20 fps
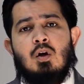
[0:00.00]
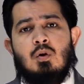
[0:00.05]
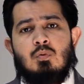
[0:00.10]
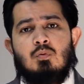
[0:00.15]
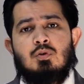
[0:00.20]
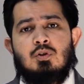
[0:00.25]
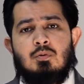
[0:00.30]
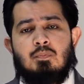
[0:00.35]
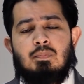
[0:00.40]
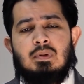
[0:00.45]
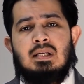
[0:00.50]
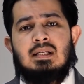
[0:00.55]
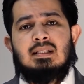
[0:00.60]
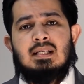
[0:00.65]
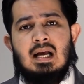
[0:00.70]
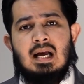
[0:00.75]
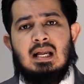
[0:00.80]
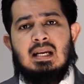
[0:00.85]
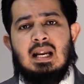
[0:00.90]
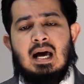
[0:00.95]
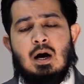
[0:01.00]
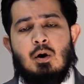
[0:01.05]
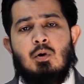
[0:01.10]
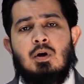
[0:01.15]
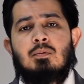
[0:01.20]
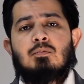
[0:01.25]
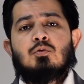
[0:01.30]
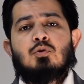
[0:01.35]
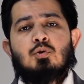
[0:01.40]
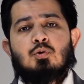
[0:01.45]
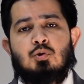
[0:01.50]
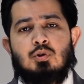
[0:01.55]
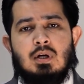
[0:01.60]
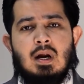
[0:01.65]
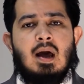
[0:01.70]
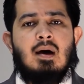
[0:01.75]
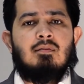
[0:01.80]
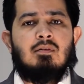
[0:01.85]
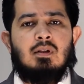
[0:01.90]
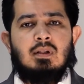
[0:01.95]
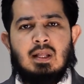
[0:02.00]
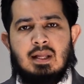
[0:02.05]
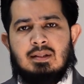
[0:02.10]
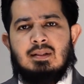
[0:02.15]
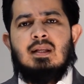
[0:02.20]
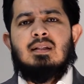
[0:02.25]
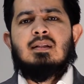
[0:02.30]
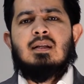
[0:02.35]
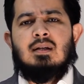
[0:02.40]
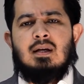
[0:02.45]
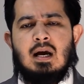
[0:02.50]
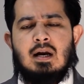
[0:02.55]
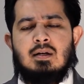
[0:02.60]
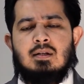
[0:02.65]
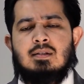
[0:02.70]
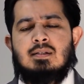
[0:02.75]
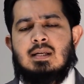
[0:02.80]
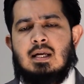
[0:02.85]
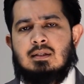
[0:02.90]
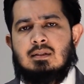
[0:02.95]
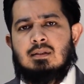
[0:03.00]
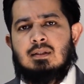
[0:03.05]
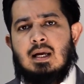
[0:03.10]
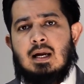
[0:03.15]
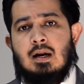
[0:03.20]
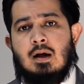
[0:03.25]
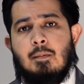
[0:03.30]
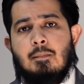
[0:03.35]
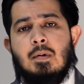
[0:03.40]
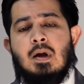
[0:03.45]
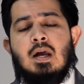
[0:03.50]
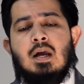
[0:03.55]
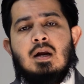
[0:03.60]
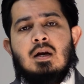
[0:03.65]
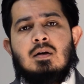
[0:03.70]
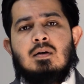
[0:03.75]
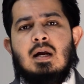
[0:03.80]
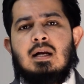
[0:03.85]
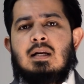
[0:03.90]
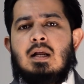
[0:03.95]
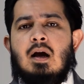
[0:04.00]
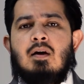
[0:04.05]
Would you please allow him to travel? And then they kind of settled that up, right?